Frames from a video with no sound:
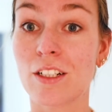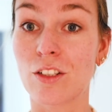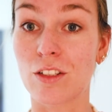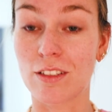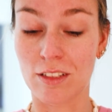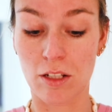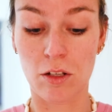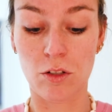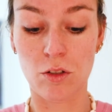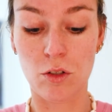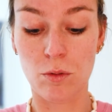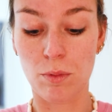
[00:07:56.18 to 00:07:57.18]
Just
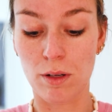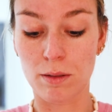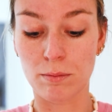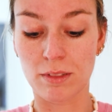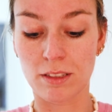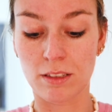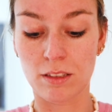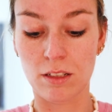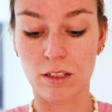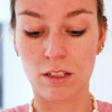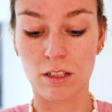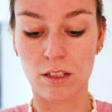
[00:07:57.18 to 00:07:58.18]
2 pumps
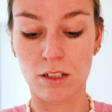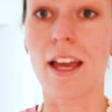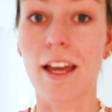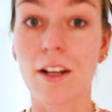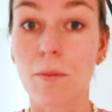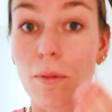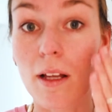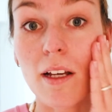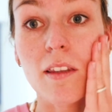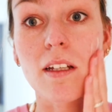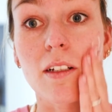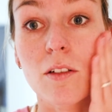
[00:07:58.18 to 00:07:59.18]
and
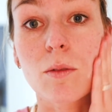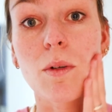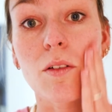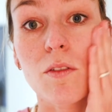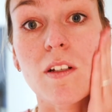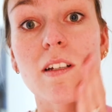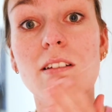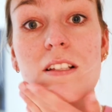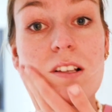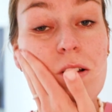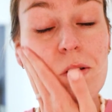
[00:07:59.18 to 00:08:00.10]
applying that to my face.